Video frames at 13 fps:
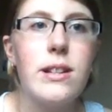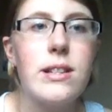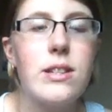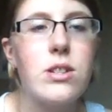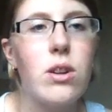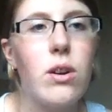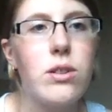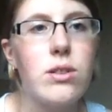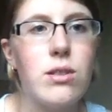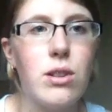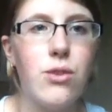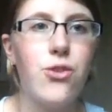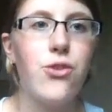It's not
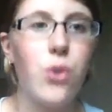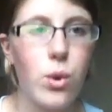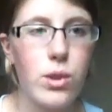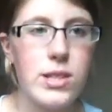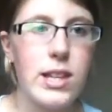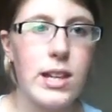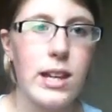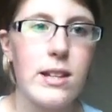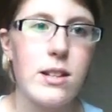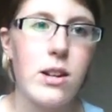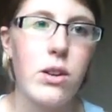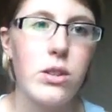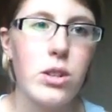sort of forcing it
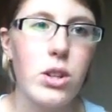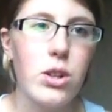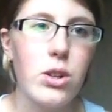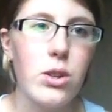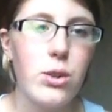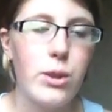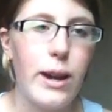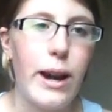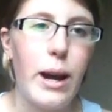on you,